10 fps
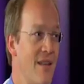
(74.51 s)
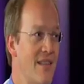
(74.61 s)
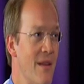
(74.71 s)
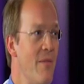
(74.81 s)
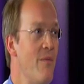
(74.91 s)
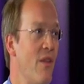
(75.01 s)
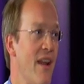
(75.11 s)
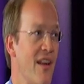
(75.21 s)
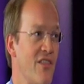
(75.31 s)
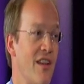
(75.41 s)
And some people it
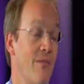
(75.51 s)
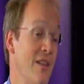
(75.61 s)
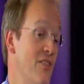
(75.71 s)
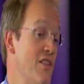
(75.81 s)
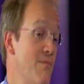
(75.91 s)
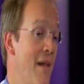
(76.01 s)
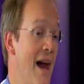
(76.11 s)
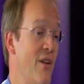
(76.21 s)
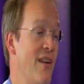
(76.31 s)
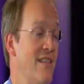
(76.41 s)
actually can be just
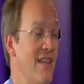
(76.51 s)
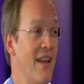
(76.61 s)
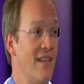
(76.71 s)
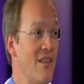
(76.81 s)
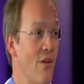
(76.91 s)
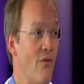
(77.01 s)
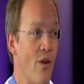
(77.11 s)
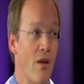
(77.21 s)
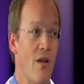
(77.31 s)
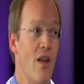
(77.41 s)
moderate intake. So
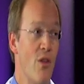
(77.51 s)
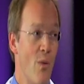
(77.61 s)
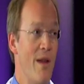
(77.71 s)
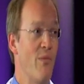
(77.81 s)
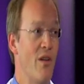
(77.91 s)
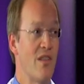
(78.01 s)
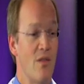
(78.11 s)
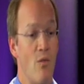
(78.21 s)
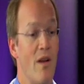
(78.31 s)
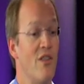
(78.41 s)
for the right
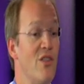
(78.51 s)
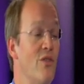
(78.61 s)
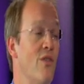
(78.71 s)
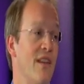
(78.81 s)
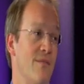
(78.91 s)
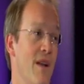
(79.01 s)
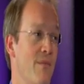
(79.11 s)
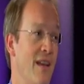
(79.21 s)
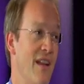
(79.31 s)
person, 1 or 2 drinks might be